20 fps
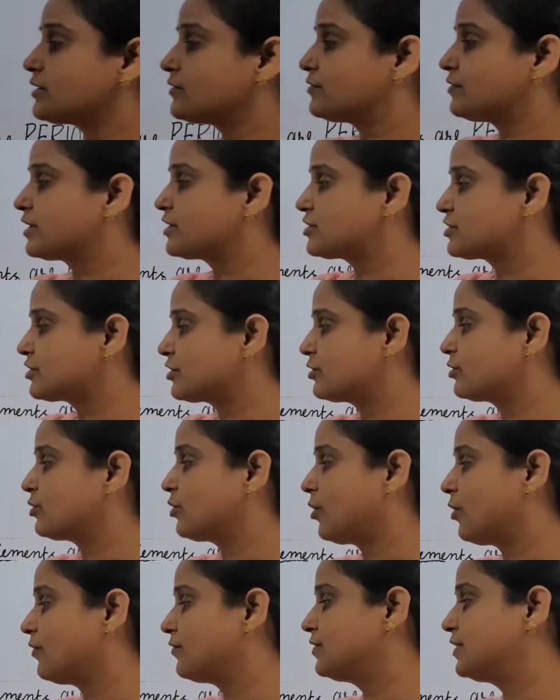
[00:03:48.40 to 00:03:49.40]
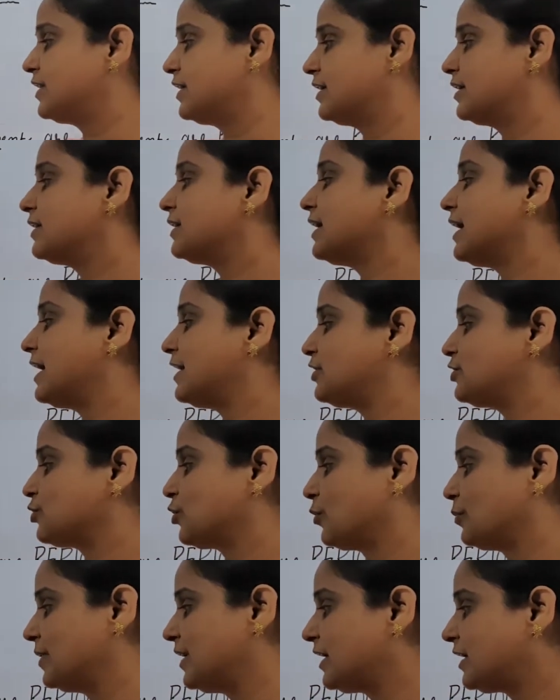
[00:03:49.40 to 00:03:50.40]
function of their
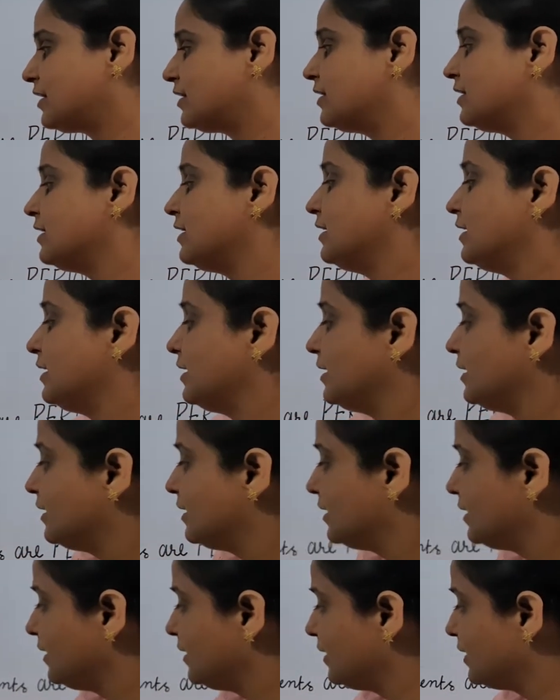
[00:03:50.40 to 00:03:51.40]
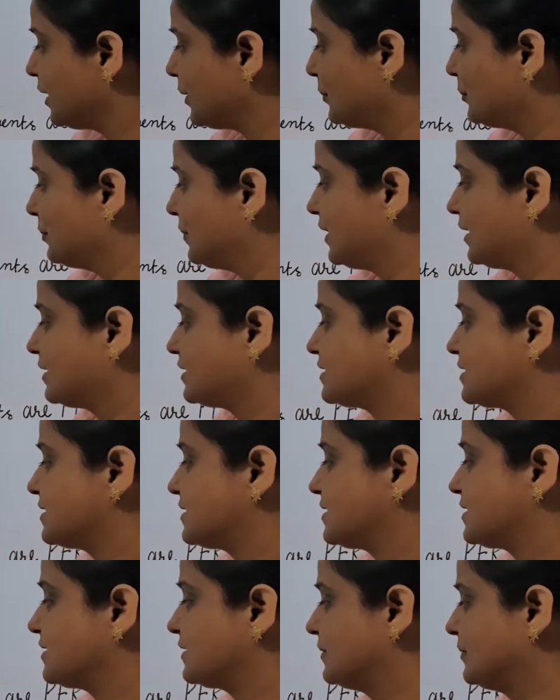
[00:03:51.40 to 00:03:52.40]
atomic numbers.